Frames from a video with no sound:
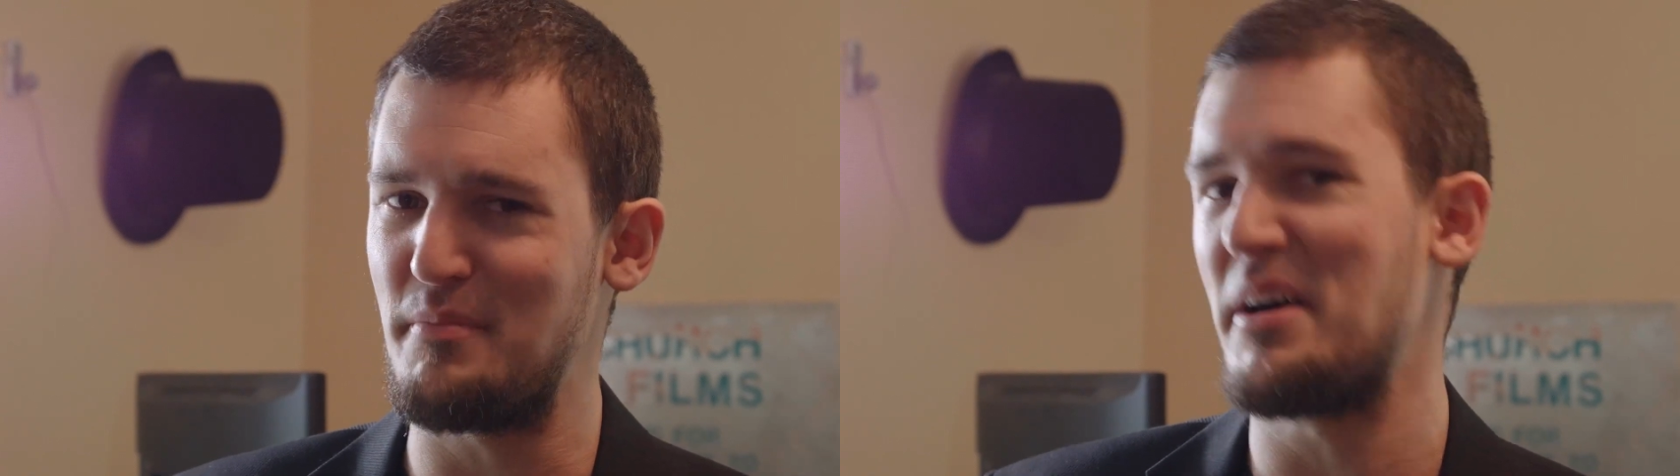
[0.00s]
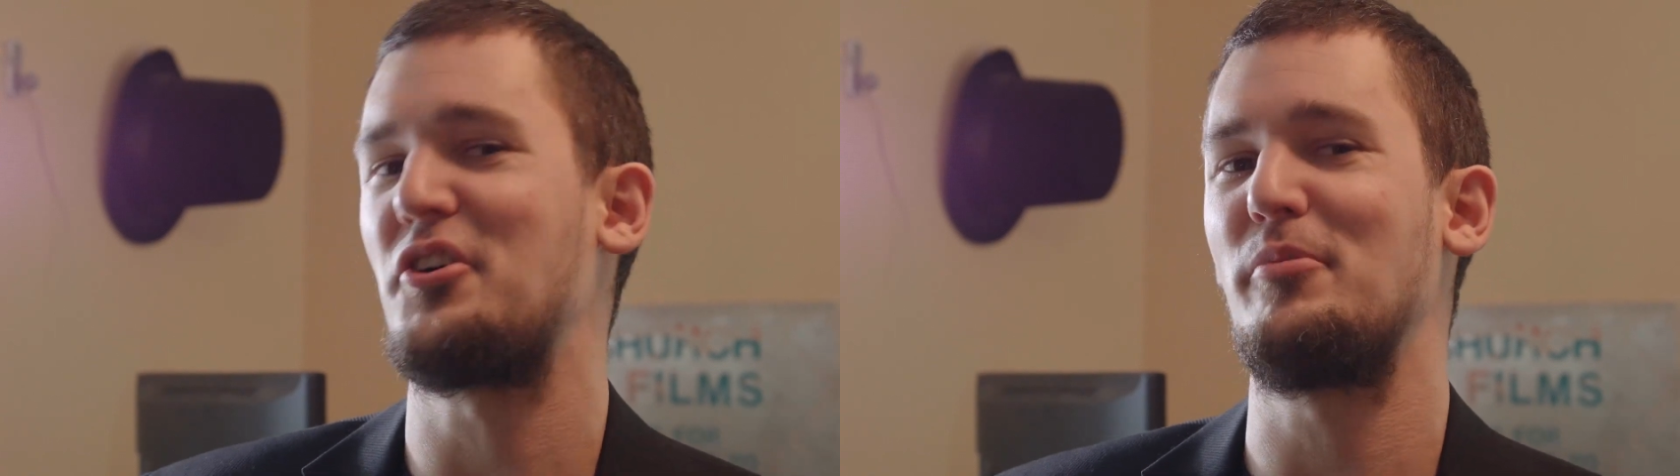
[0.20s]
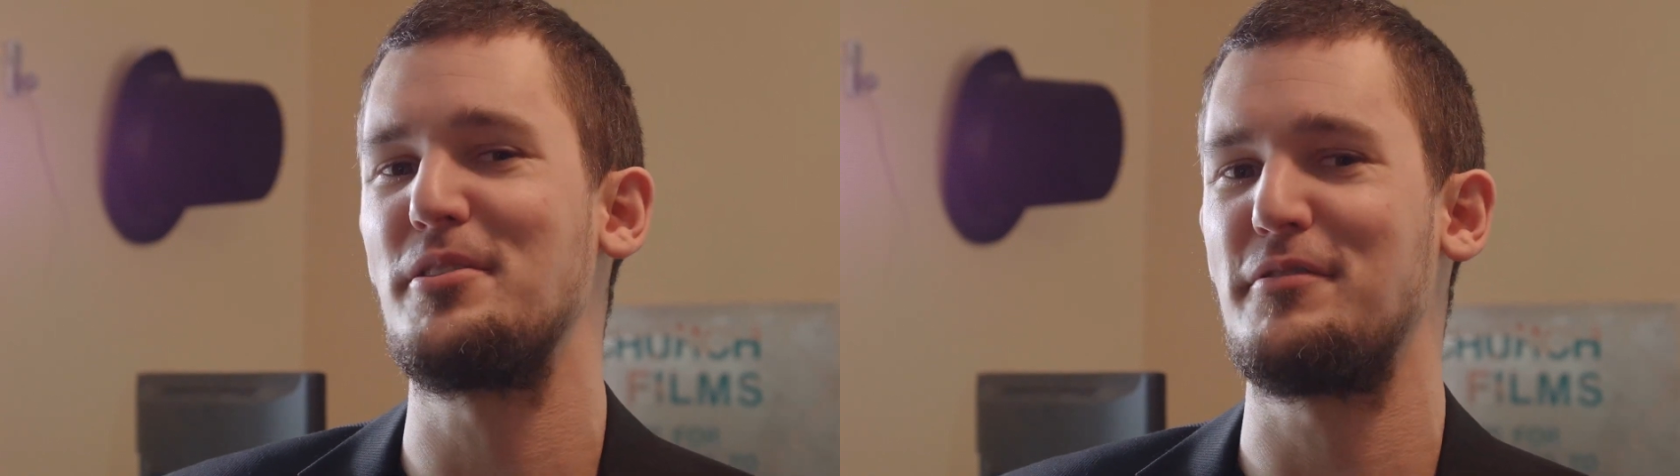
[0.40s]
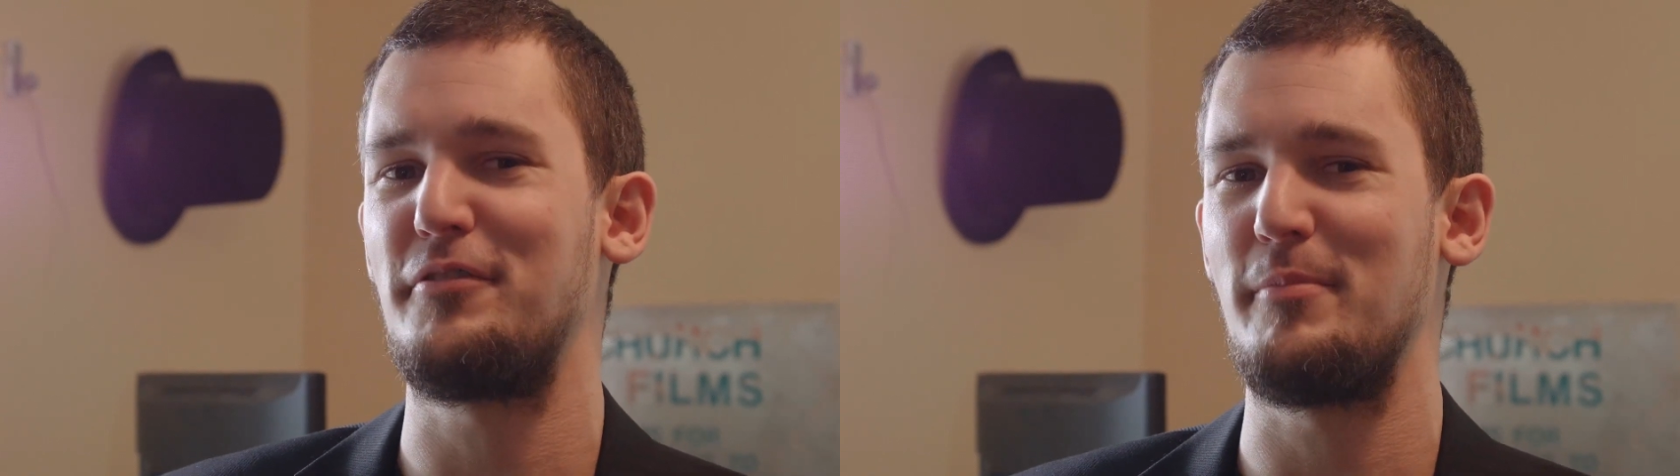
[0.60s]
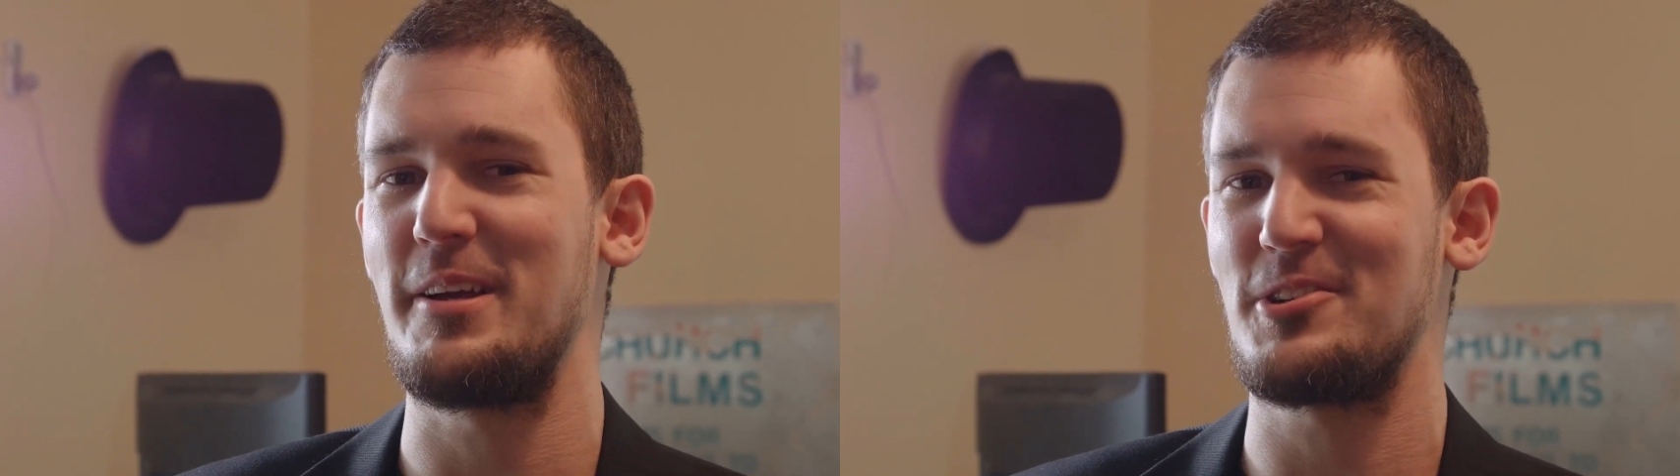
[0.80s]
micro-budget
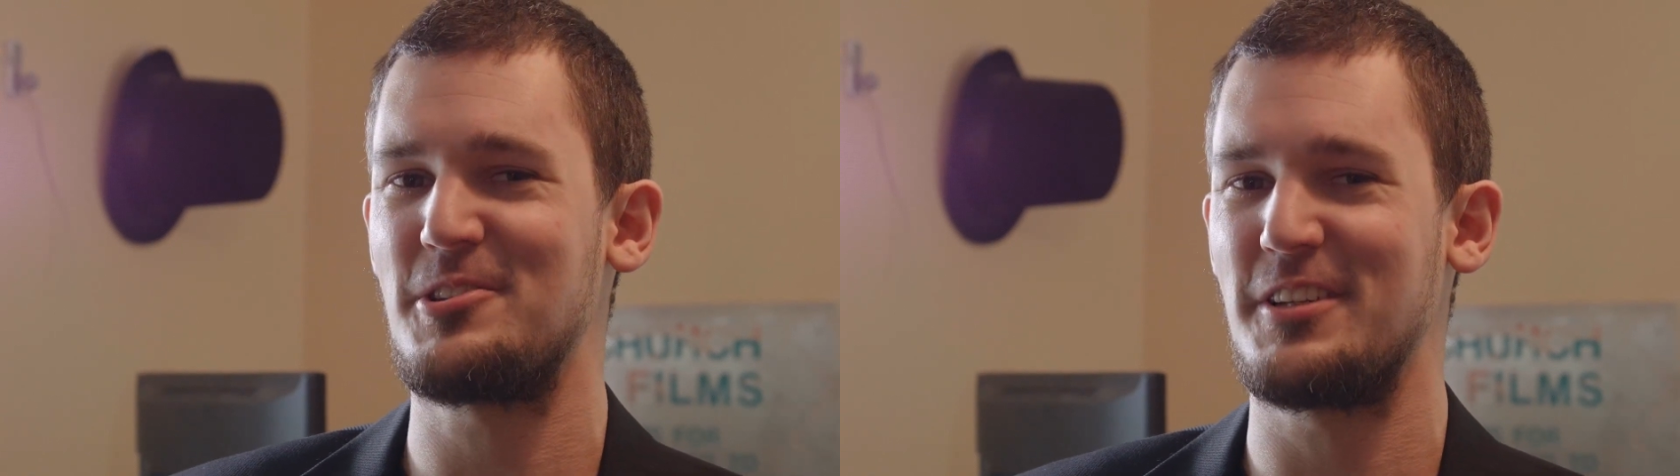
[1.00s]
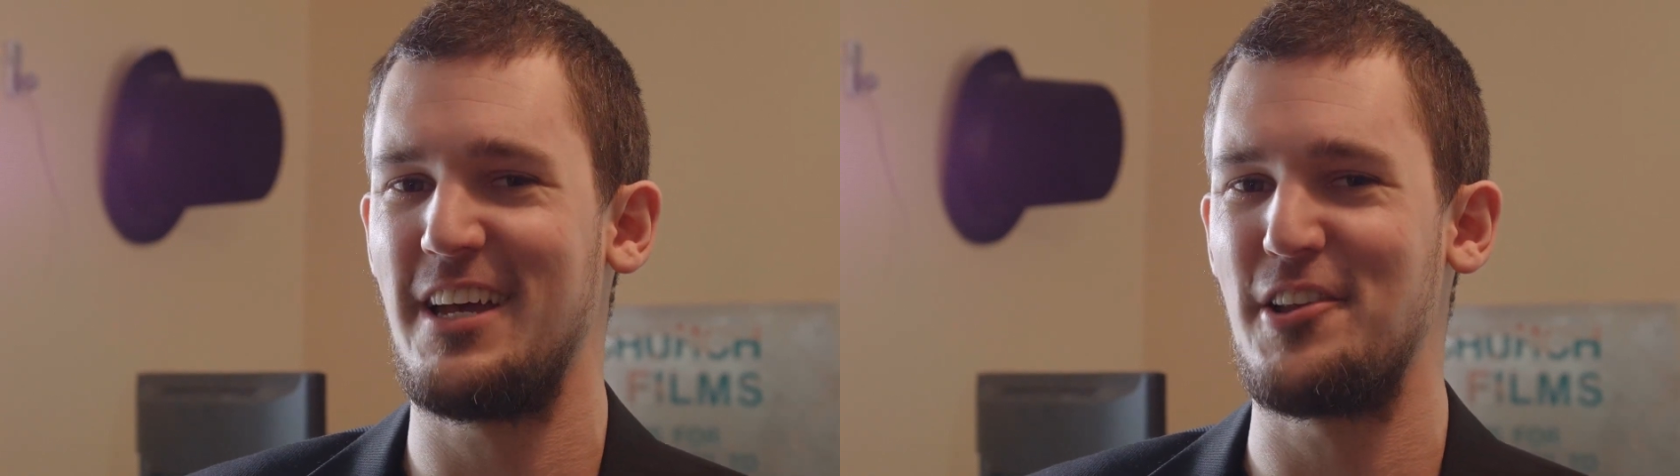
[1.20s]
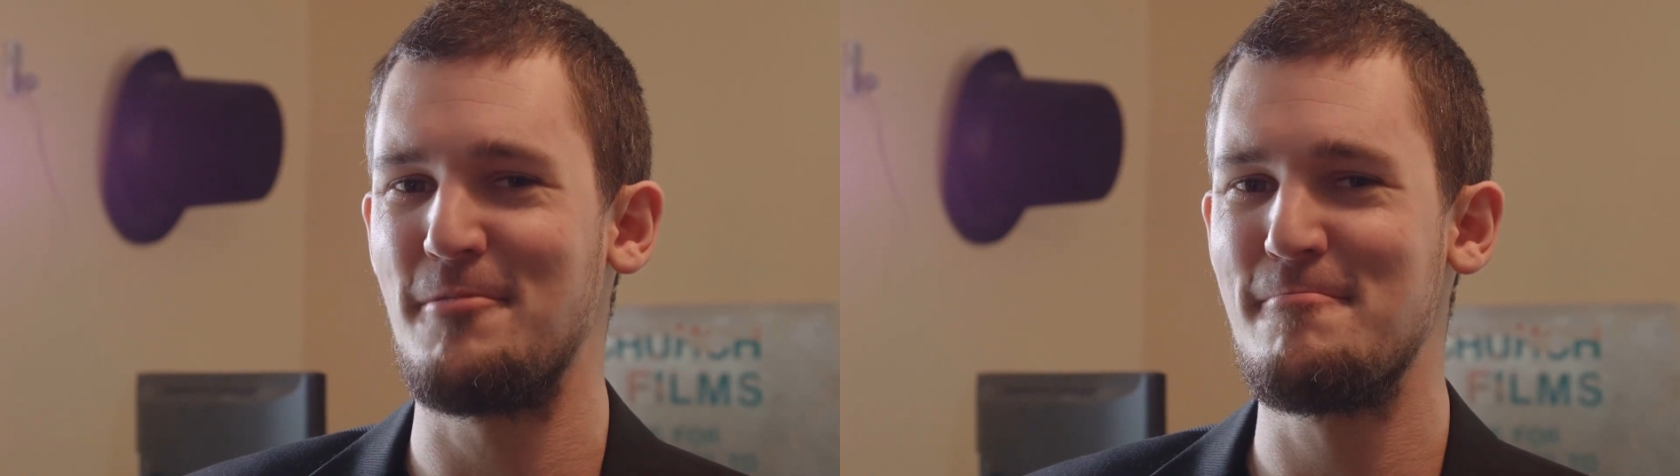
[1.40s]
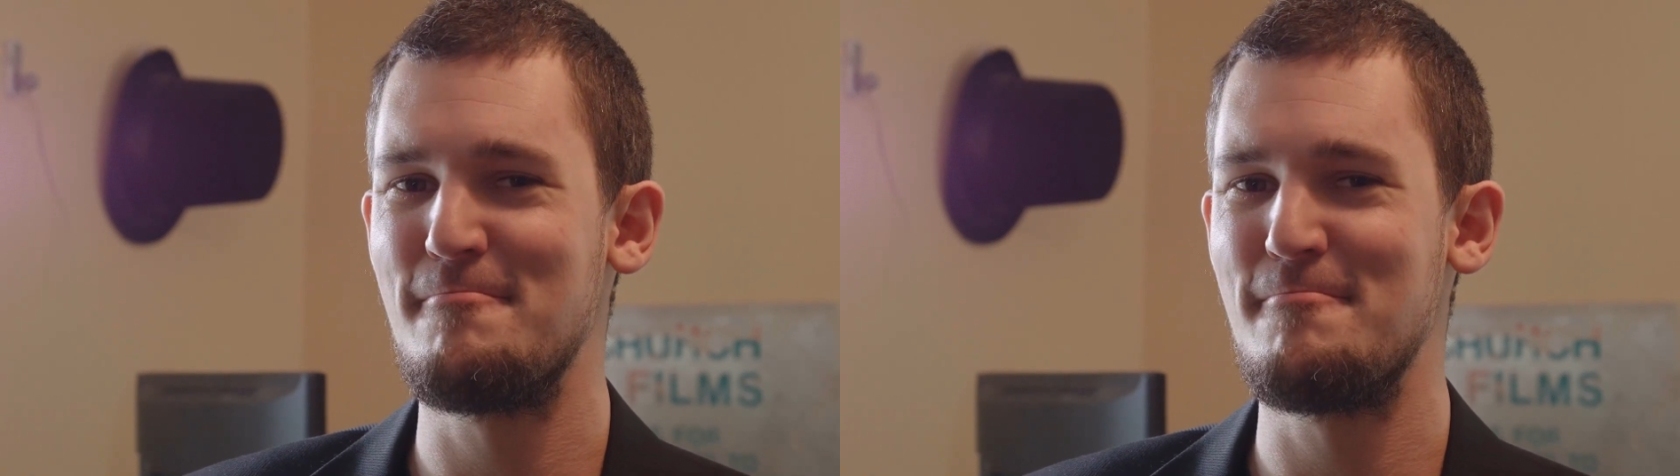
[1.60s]
filmmakers together.